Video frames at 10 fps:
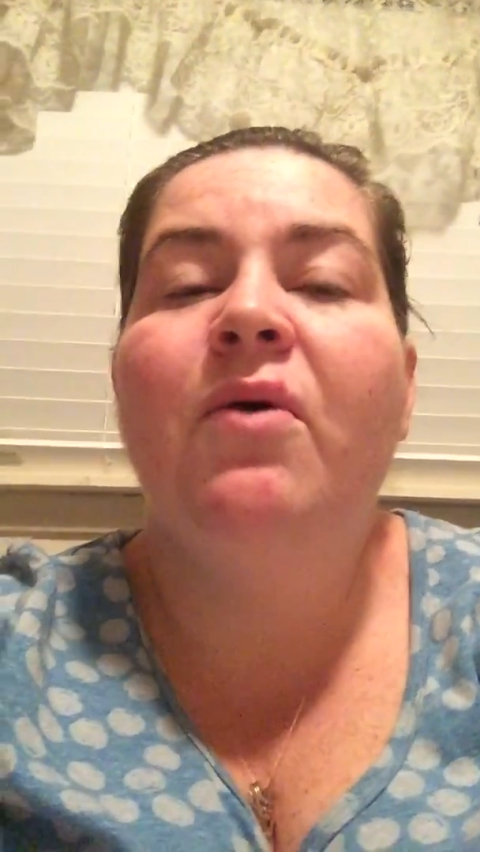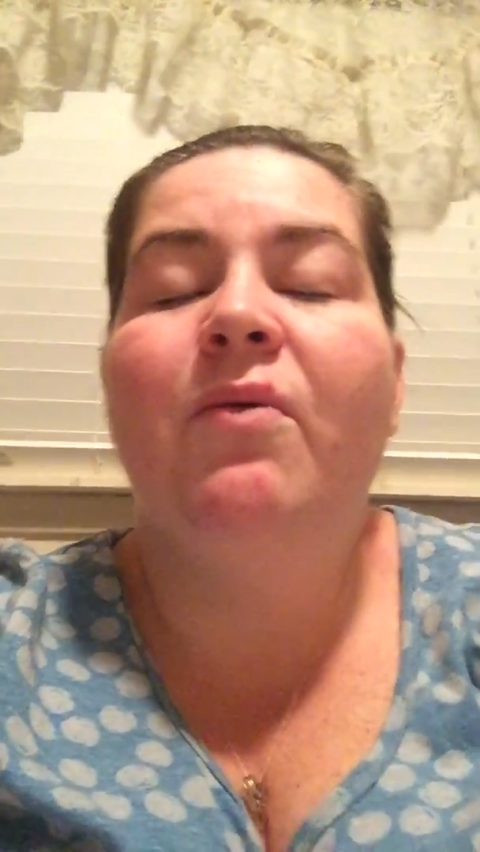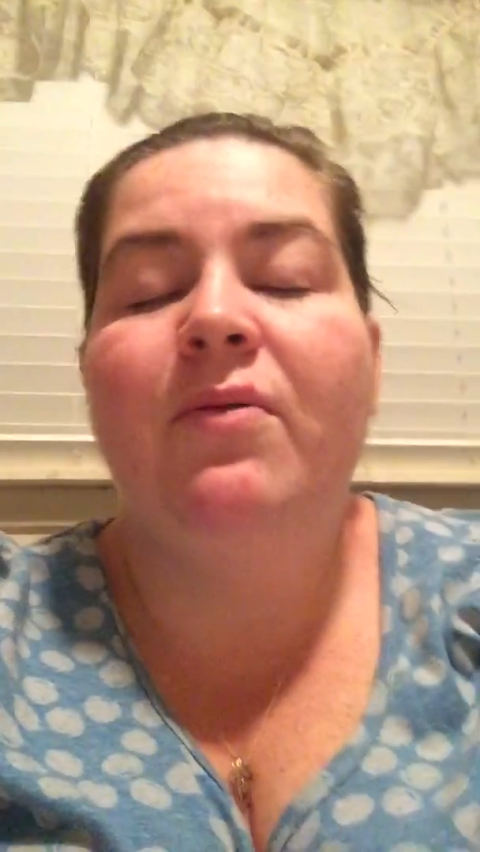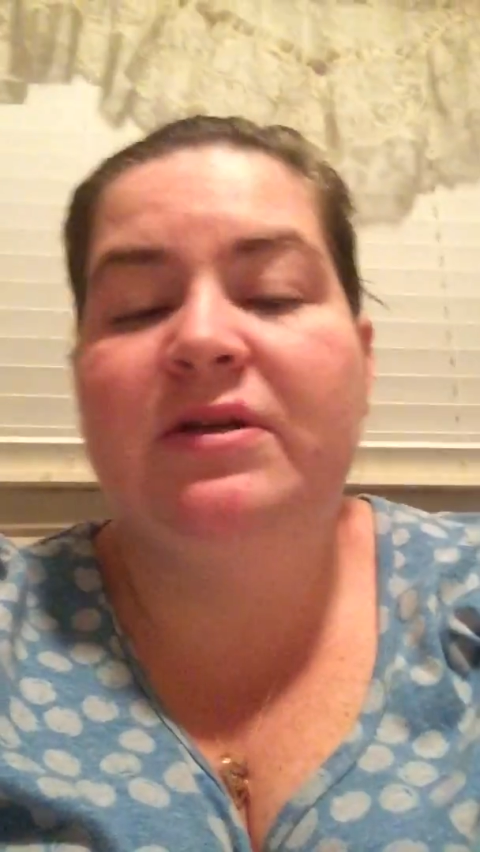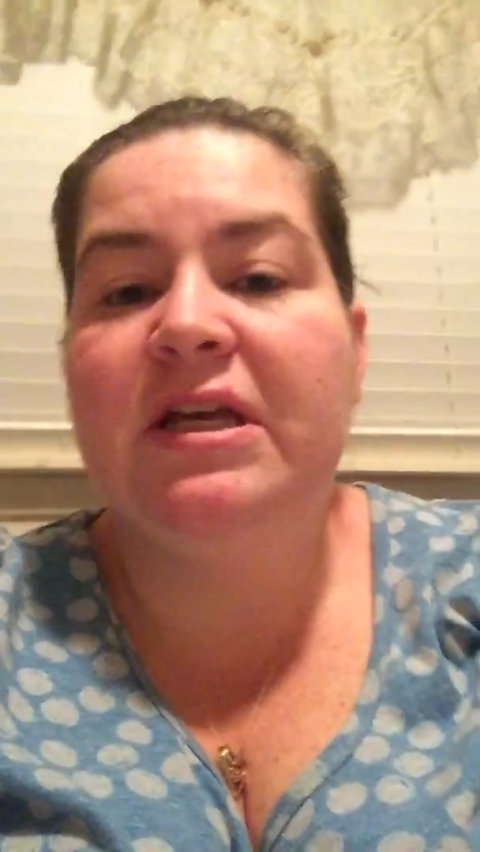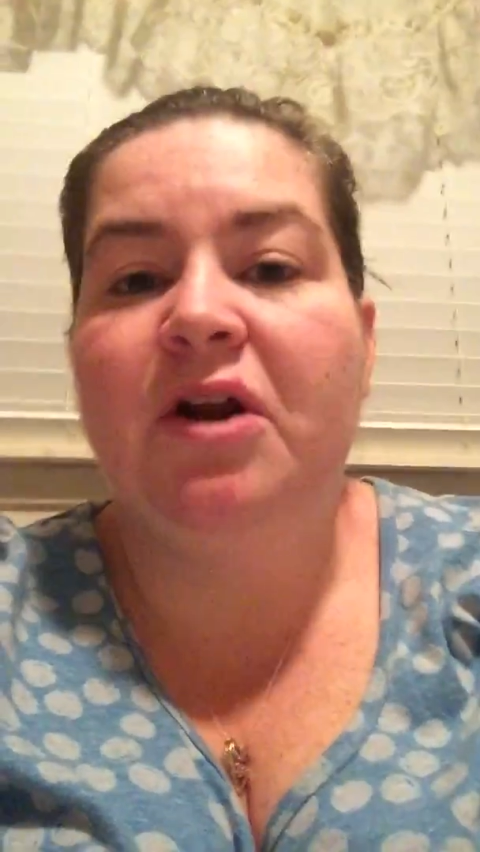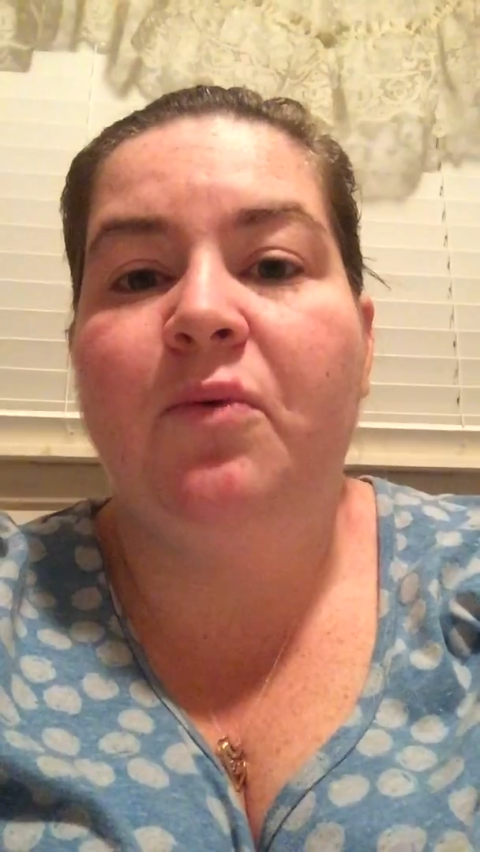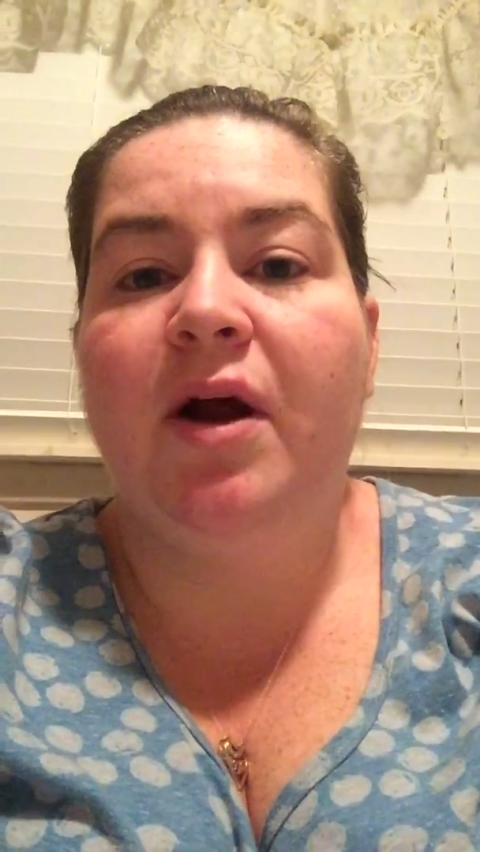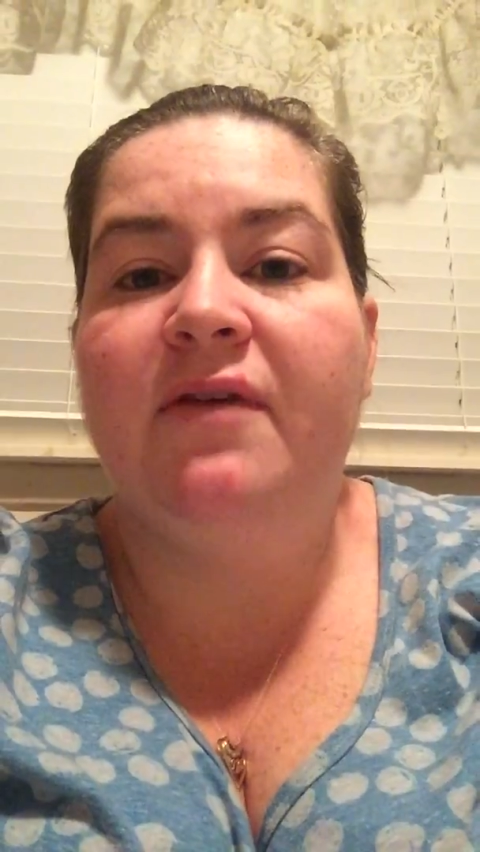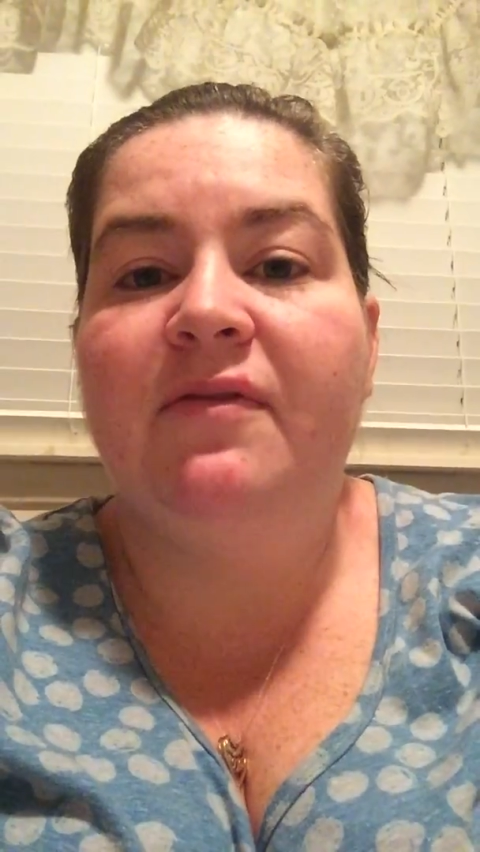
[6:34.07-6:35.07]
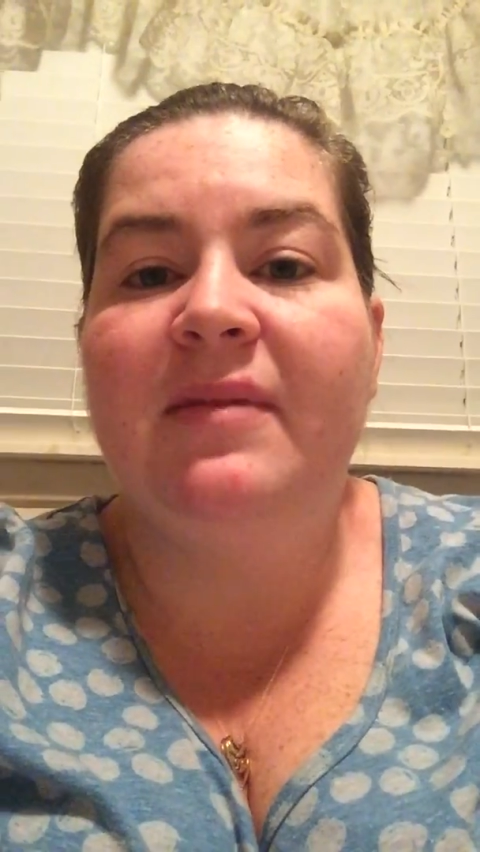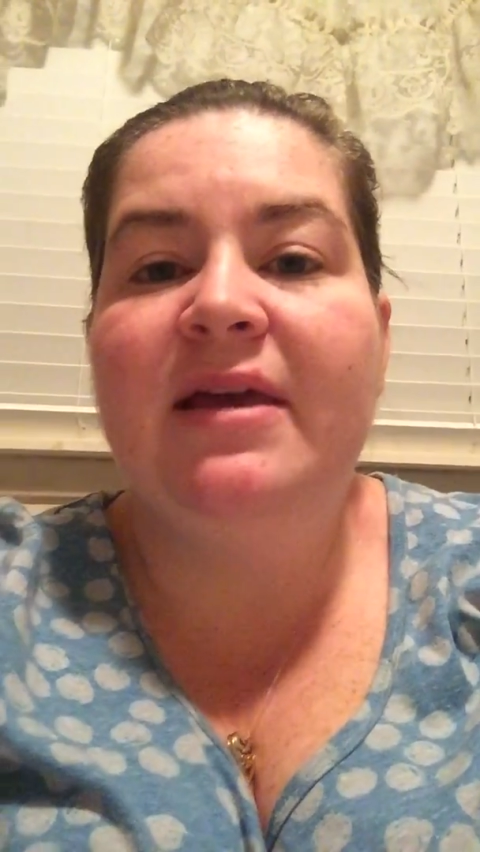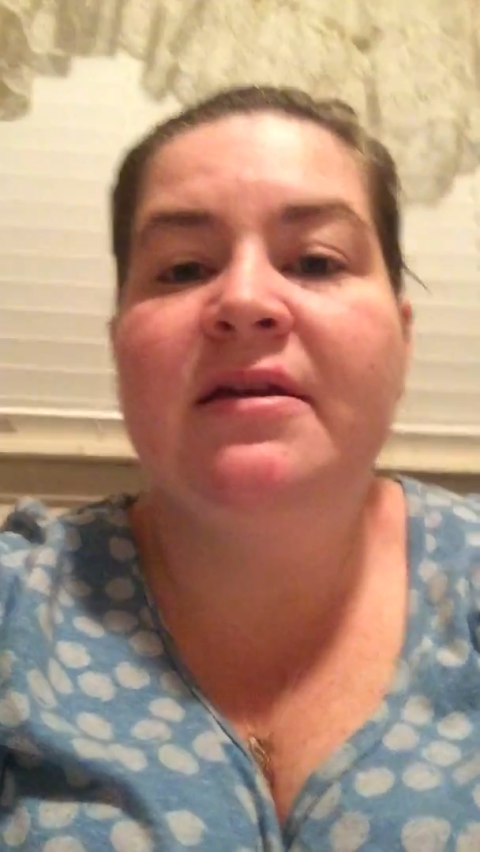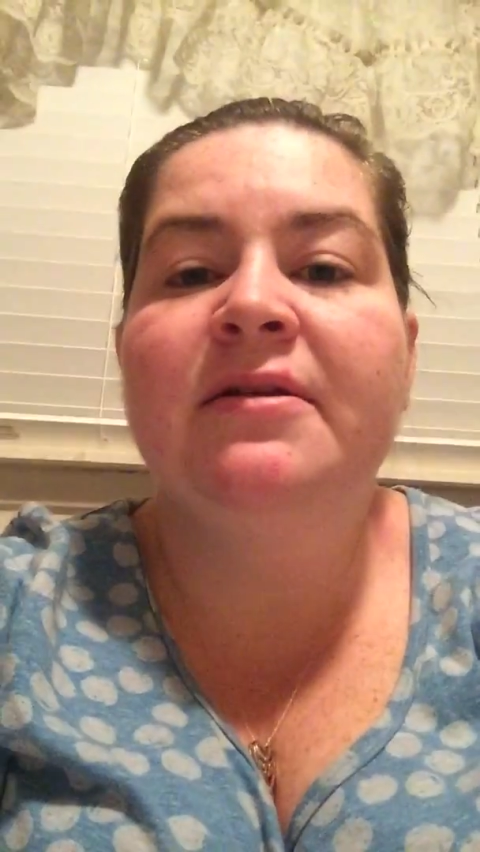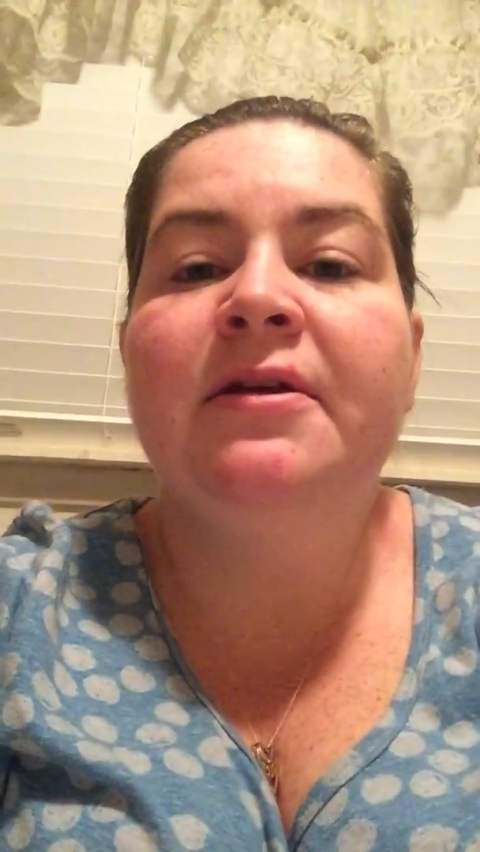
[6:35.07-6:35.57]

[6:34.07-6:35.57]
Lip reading: what was going to work for me.